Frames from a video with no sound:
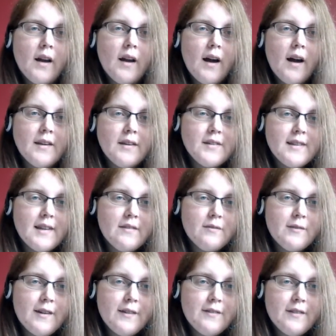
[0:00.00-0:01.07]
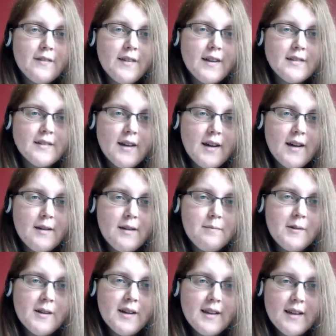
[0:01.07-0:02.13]
I used even weave the first time
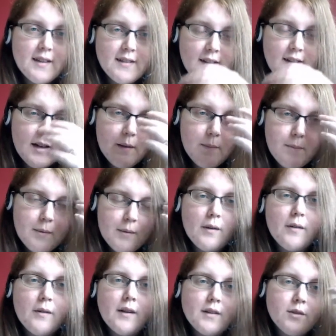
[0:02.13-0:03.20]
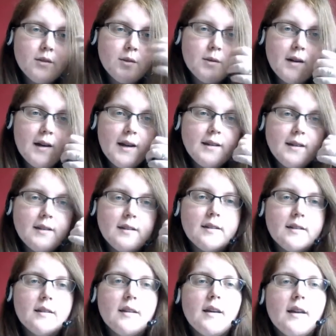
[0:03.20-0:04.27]
when I kitted up Oriental crane,
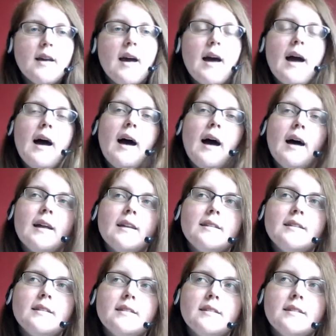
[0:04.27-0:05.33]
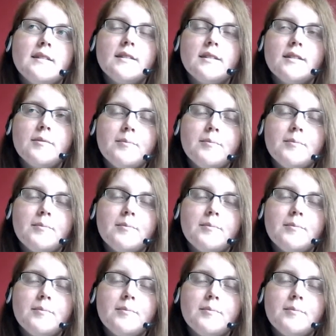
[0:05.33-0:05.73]
and